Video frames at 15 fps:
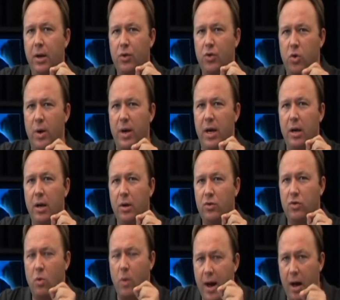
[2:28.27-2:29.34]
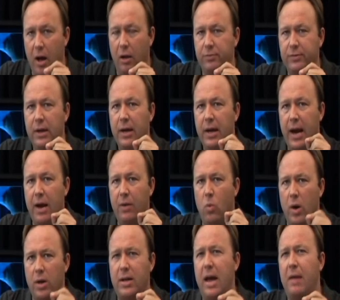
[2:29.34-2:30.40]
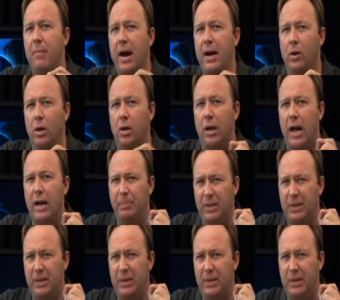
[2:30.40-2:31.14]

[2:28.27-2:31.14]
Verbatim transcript: 2012 and what that might look like.